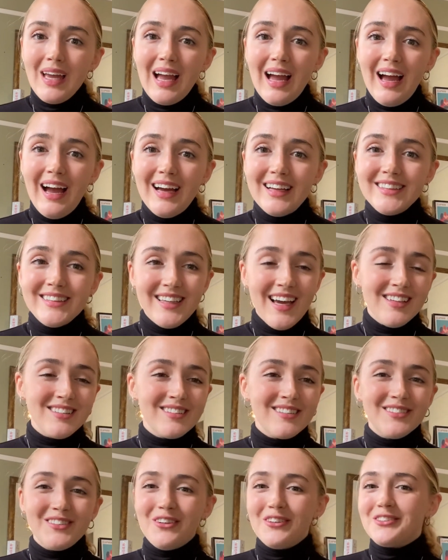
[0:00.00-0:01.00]
And
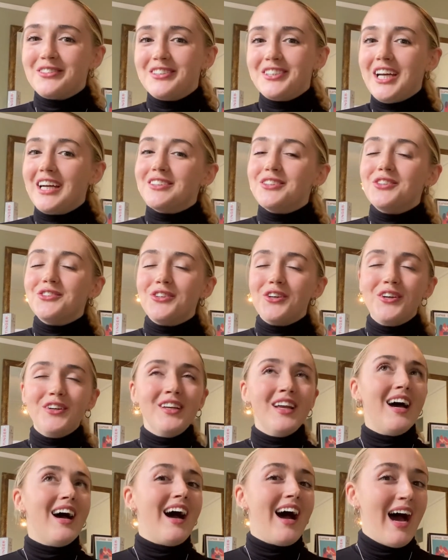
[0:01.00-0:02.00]
yes, chat to you
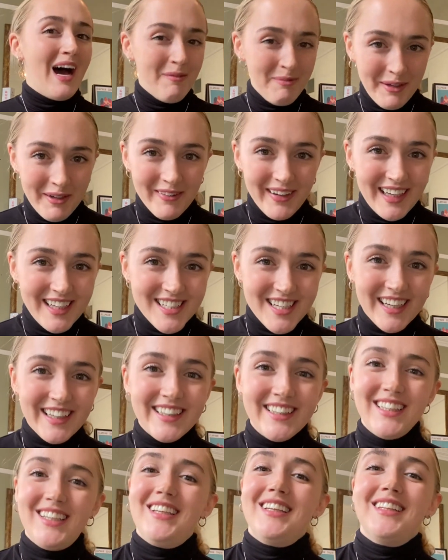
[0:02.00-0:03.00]
soon. Happy
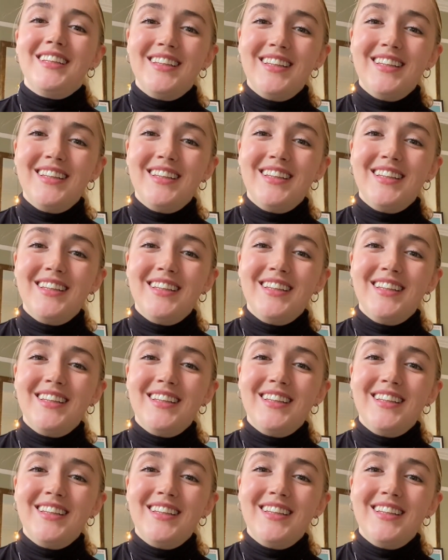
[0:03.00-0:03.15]
arranging.